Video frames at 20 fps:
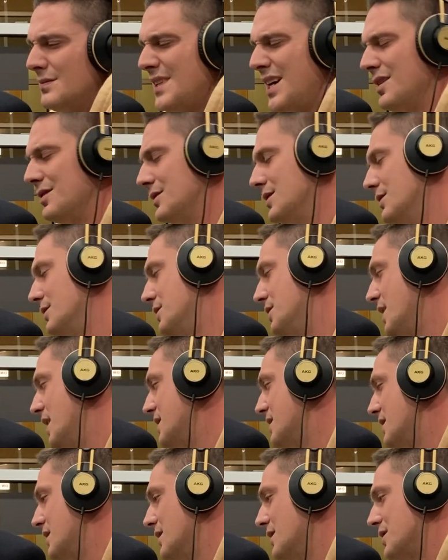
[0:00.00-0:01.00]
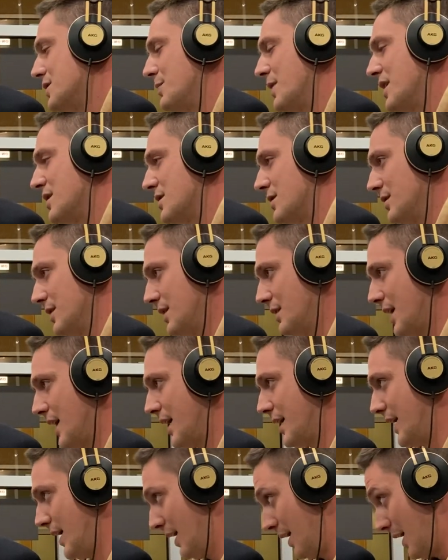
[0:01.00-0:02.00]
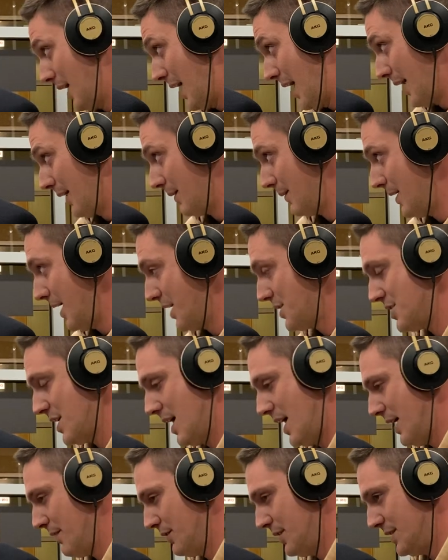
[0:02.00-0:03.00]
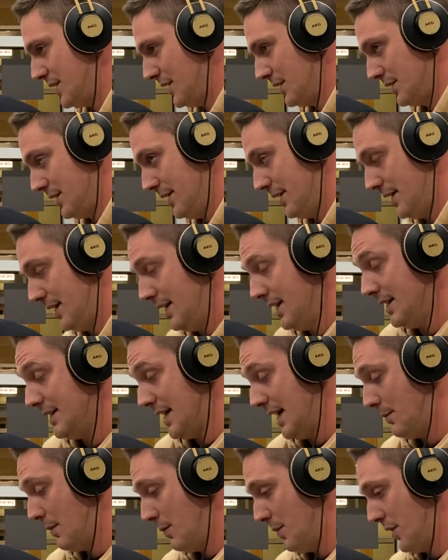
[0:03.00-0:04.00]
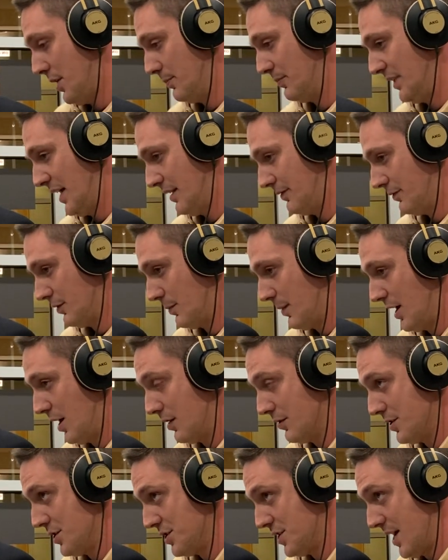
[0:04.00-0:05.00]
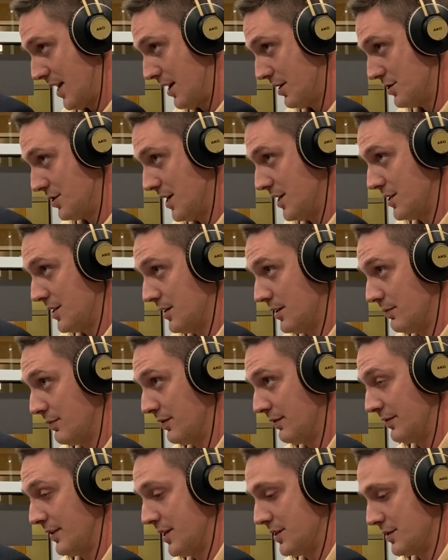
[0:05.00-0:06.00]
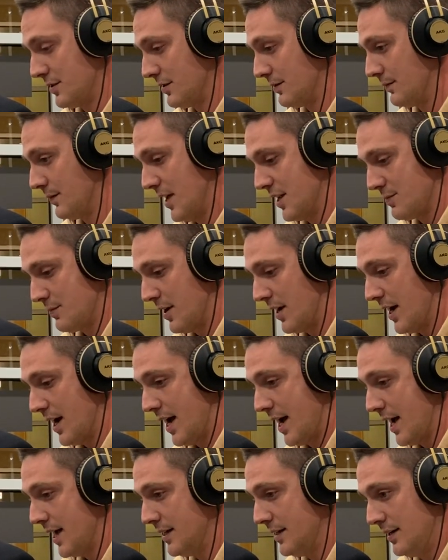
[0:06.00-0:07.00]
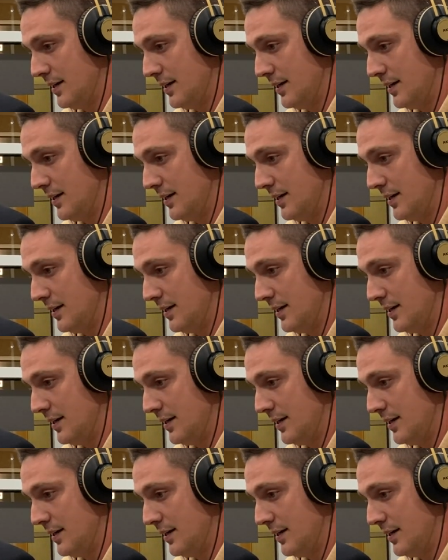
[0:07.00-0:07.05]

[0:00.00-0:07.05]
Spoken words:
Oh, dude, Jason especially. I shout anytime I'm on a platform, I always shout out Jason the Professor. That's my guy.